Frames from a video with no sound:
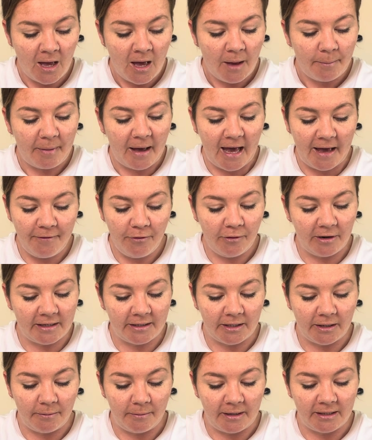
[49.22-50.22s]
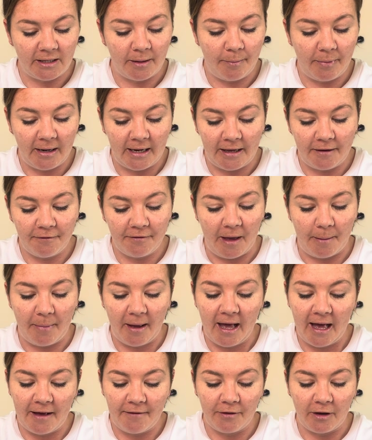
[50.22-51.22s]
Behaviourism is the belief that
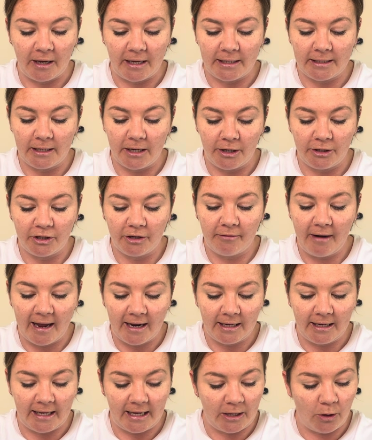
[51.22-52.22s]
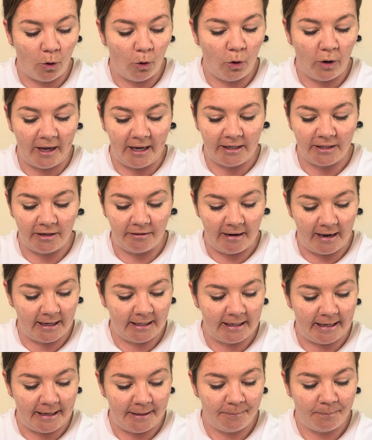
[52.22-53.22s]
behaviour is learned directly or
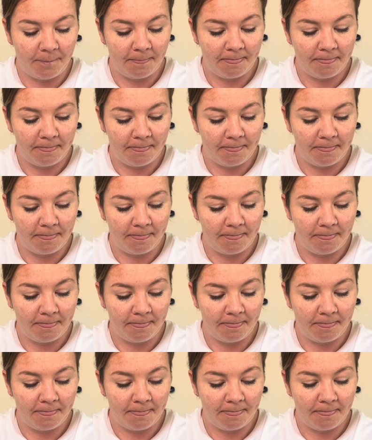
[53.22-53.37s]
indirectly.